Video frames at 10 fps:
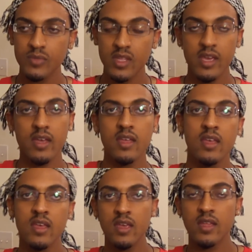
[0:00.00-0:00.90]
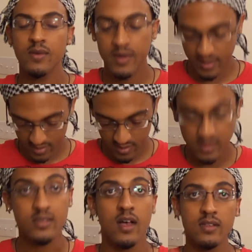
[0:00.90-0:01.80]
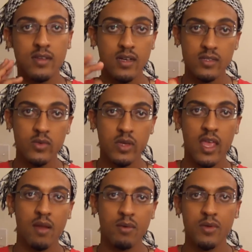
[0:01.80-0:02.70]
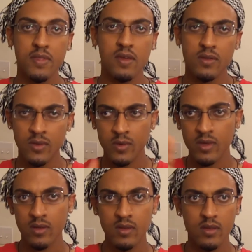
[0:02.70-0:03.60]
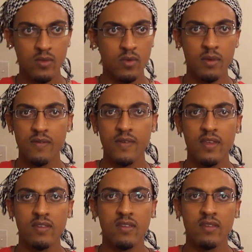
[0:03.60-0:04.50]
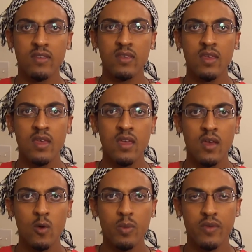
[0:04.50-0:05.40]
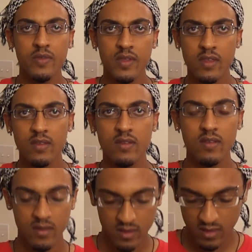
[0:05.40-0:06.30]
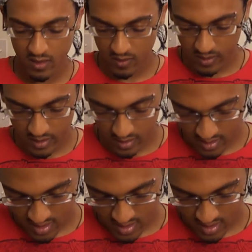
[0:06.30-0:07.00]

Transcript: Yeah, anyway, that's all. I'm talking to a camera without knowing where my face is. Hope everything is alright.